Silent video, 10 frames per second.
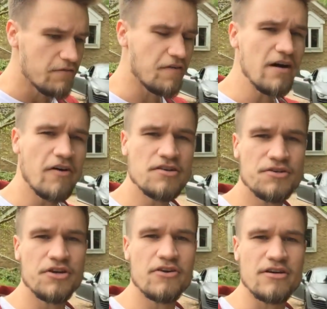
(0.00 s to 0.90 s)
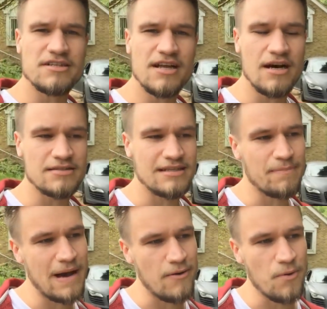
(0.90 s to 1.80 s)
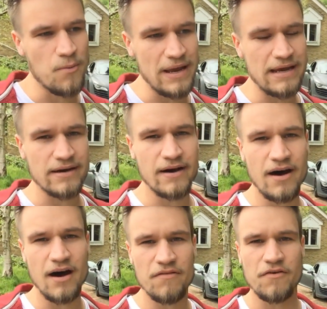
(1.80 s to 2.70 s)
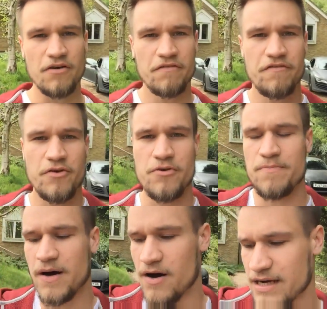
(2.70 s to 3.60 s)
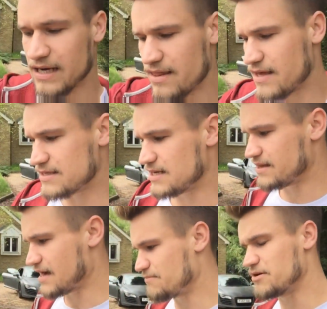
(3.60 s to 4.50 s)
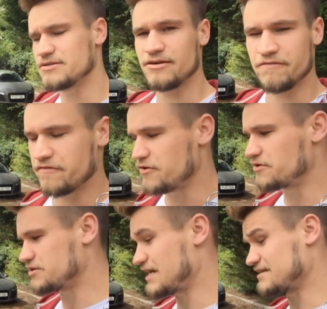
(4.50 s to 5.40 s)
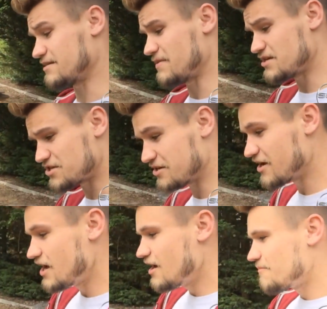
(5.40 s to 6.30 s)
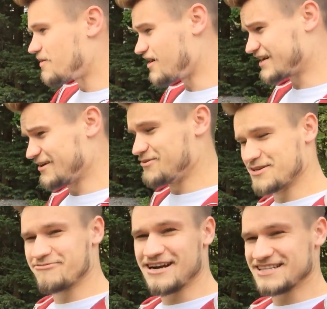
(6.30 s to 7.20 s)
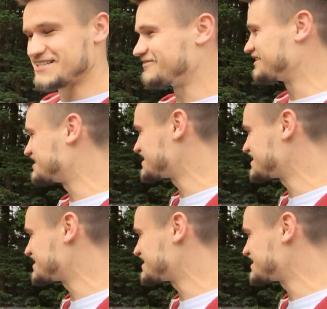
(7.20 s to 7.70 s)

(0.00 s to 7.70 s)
The 500 euros lasted about a week and a half on food, parking and things like that, mostly on food, because as I mentioned, parking was relatively